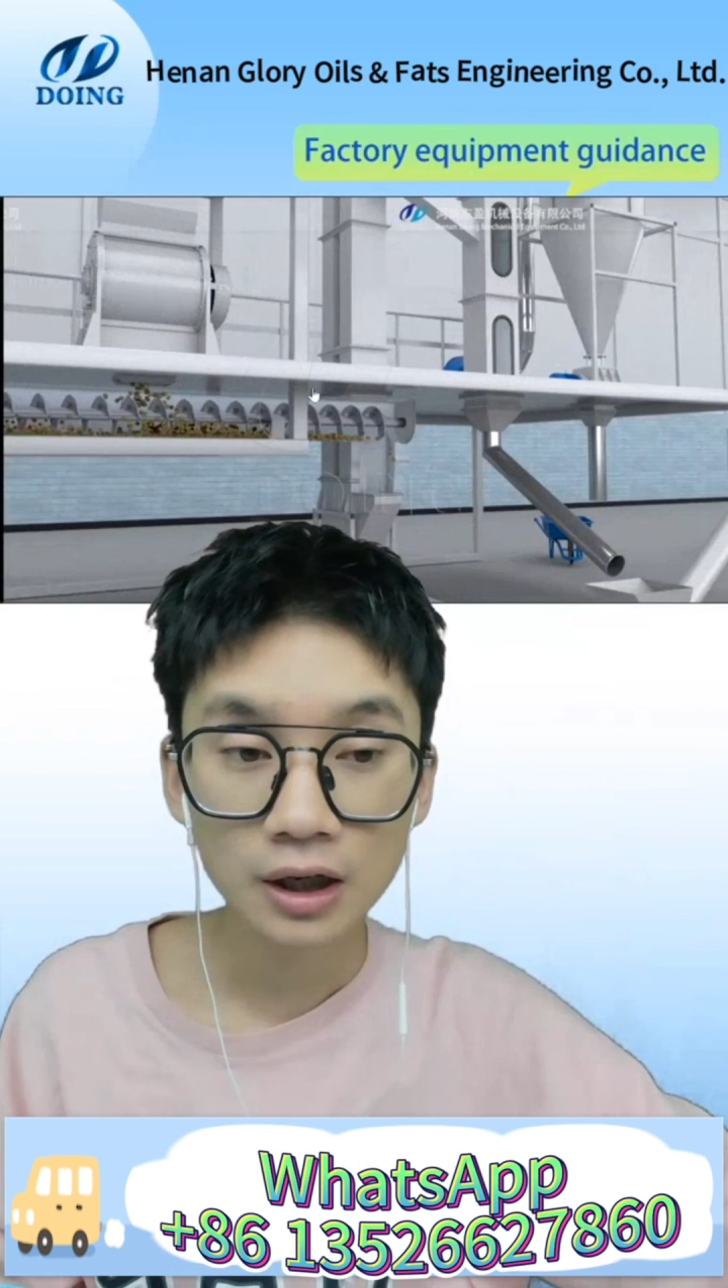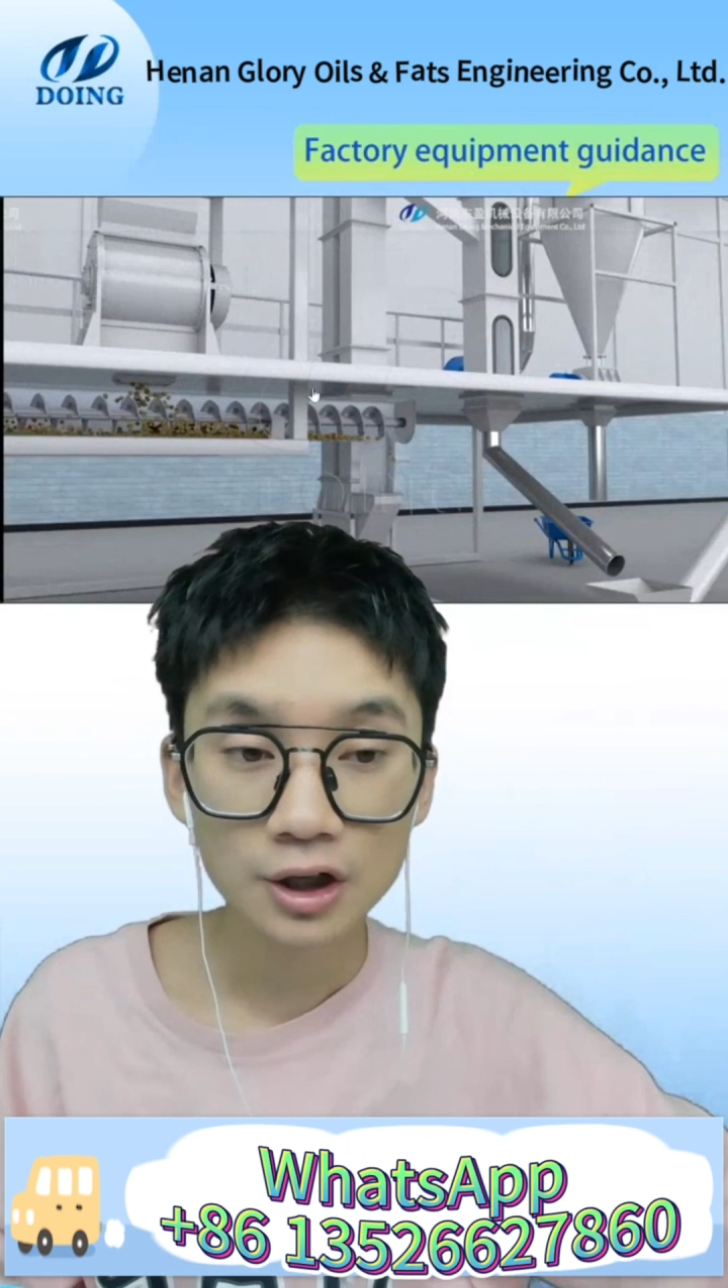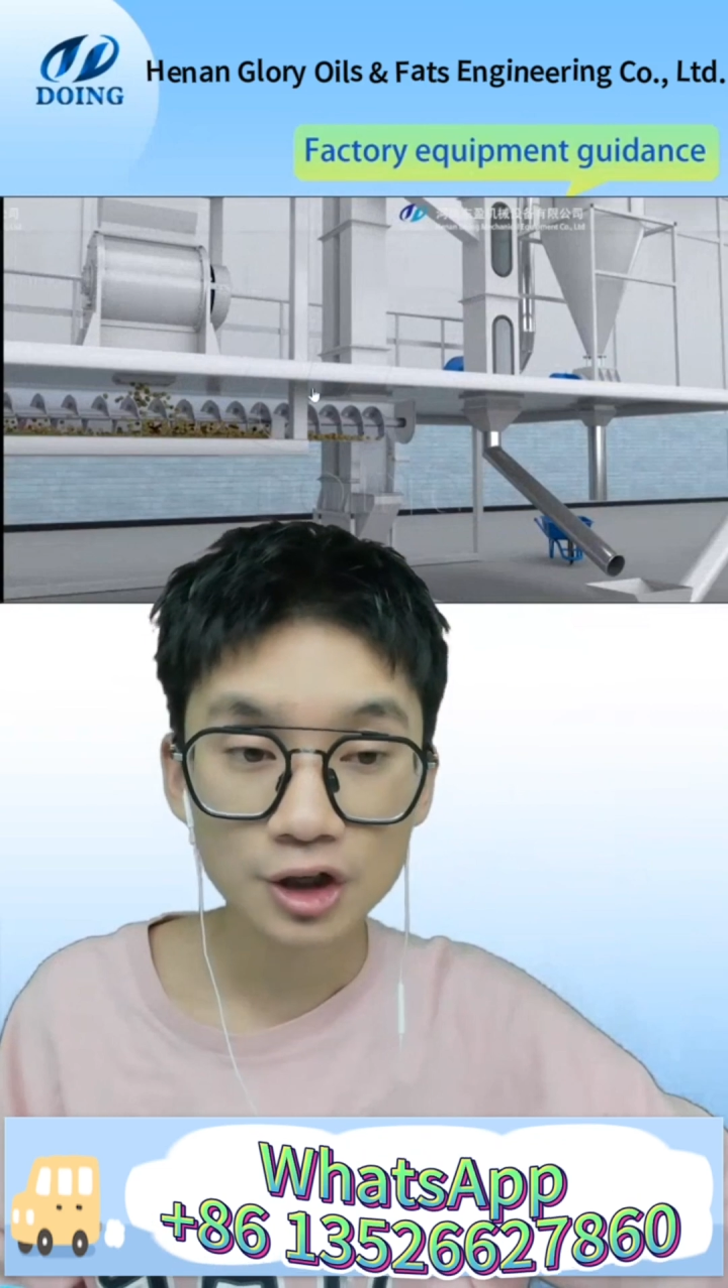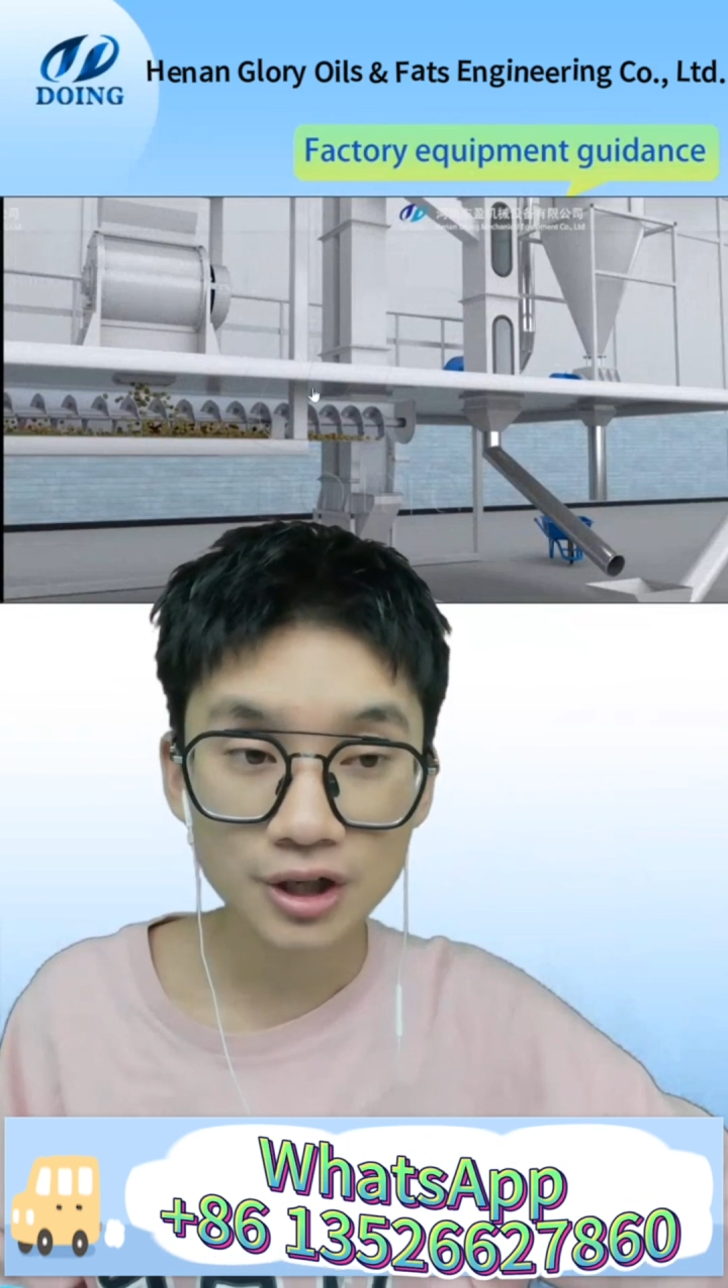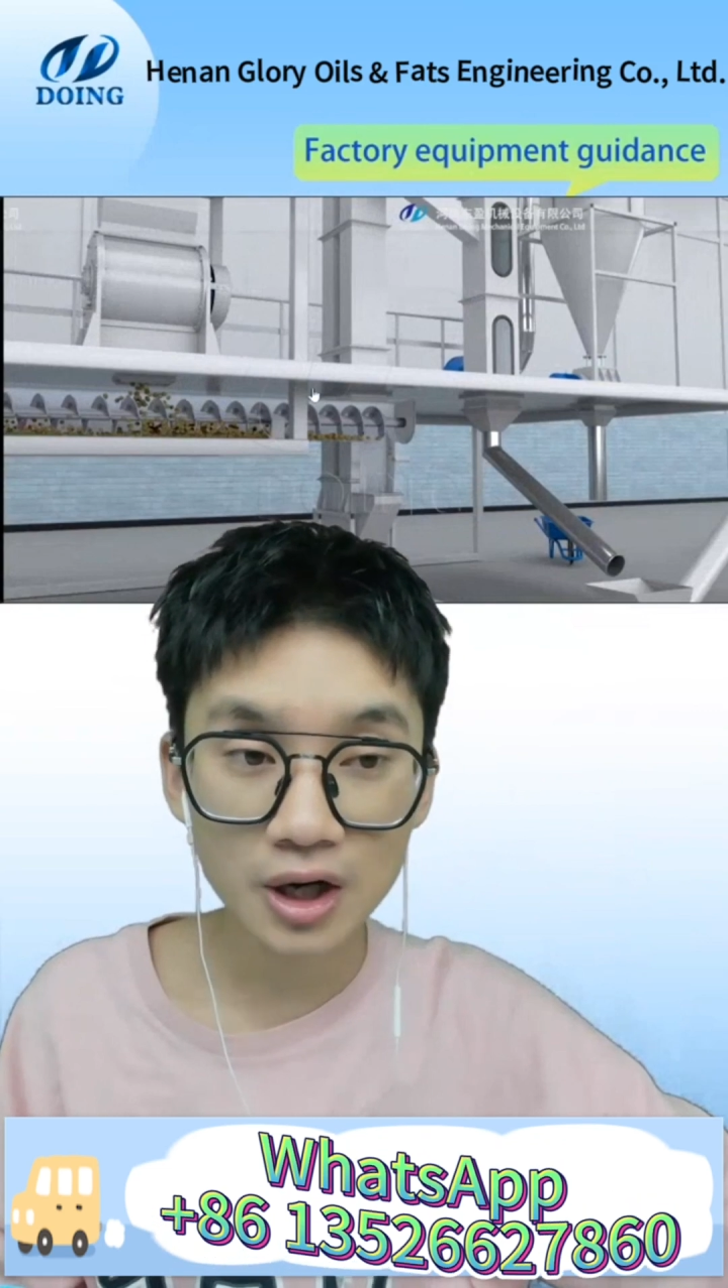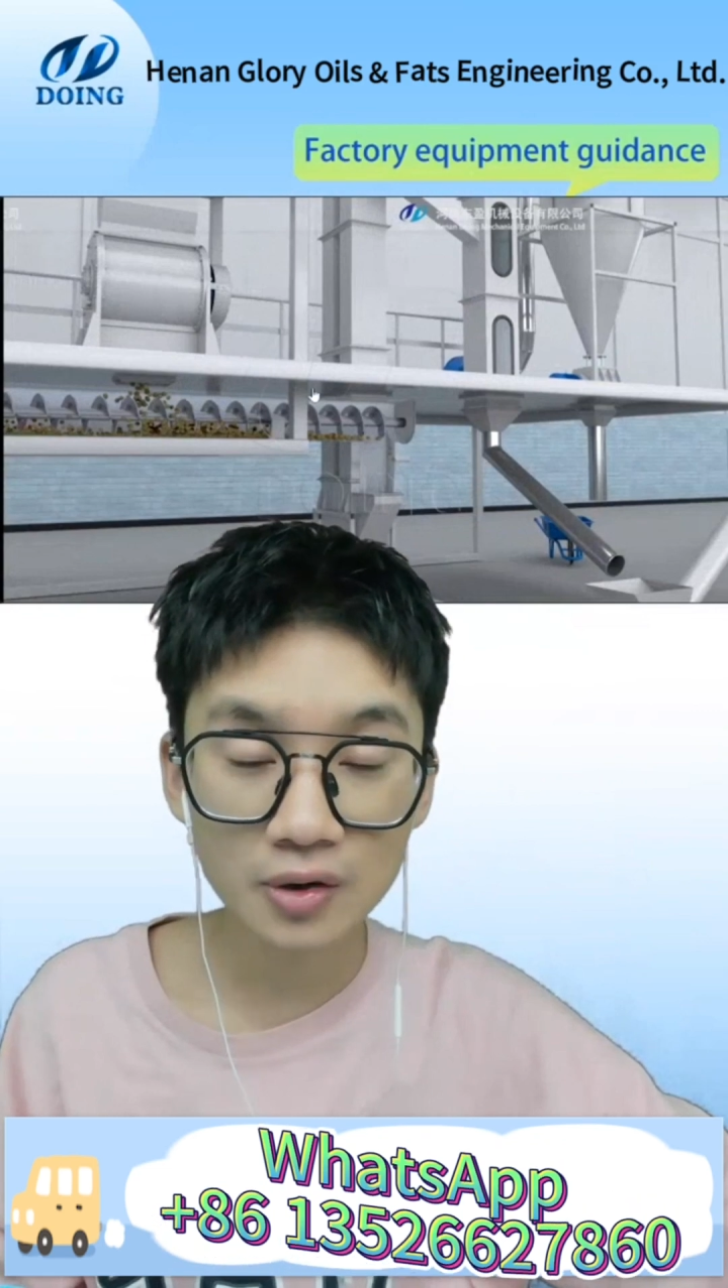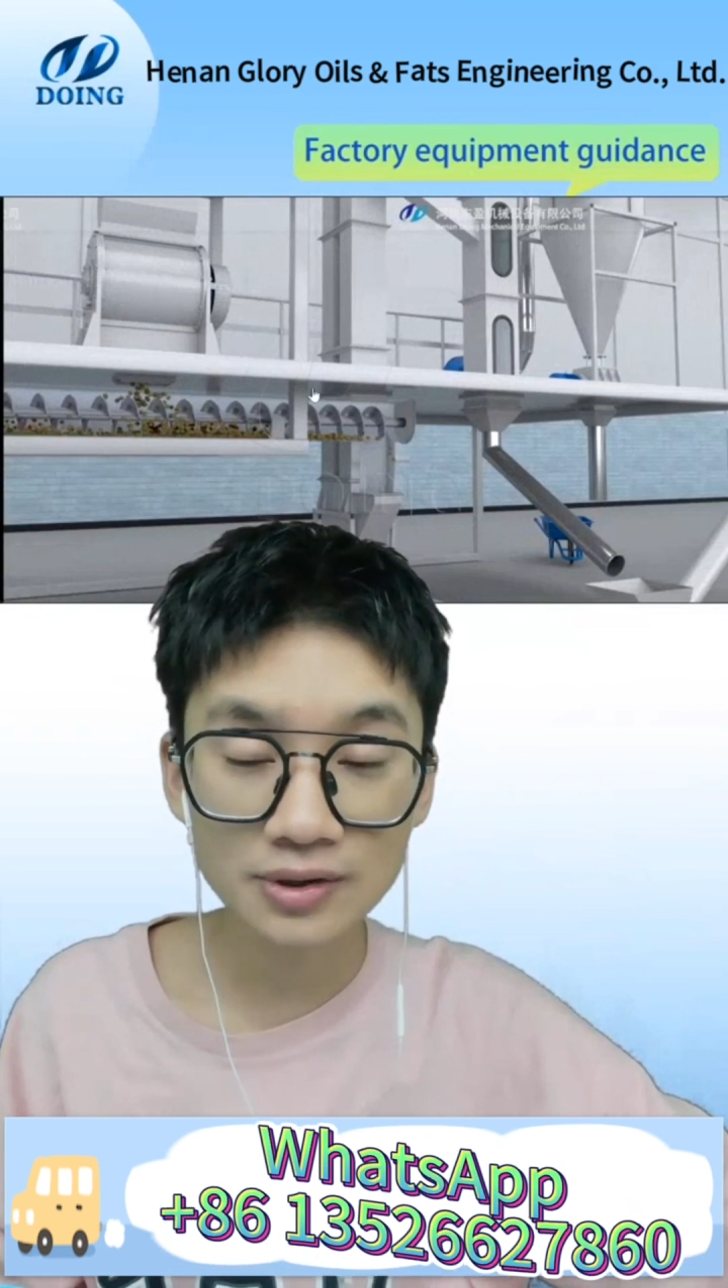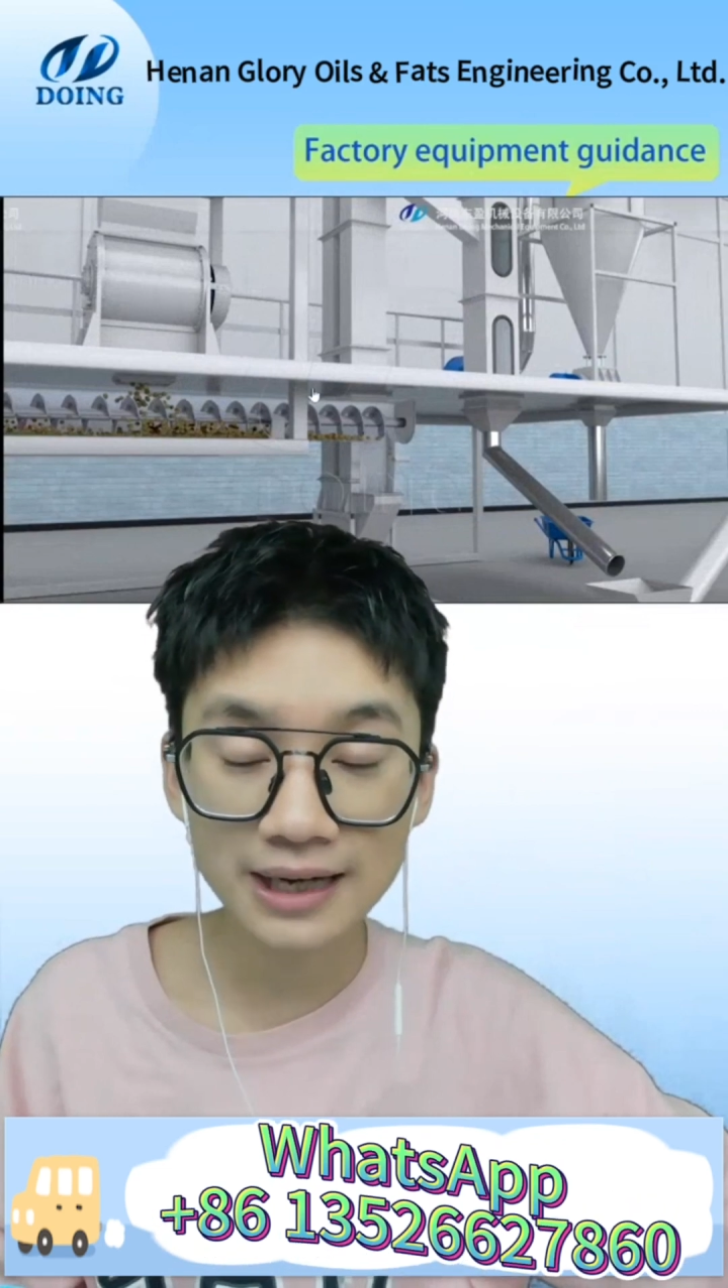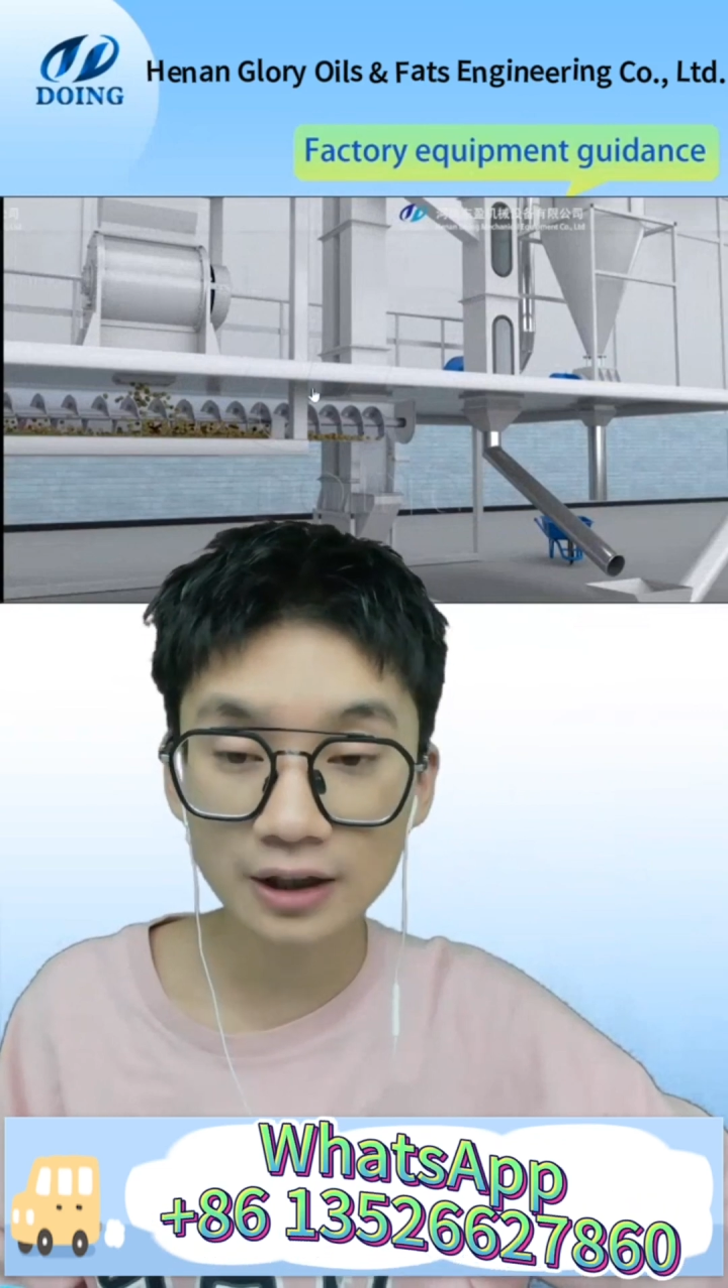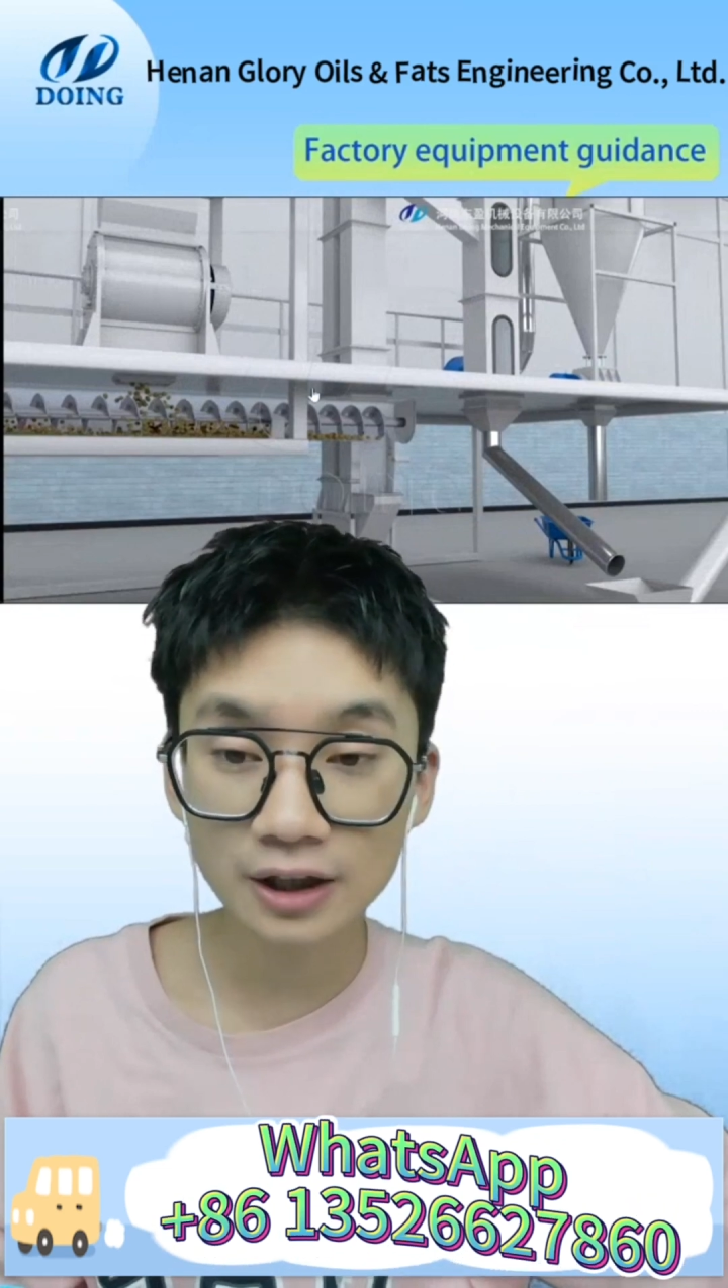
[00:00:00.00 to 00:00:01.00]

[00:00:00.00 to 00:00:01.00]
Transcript: shells and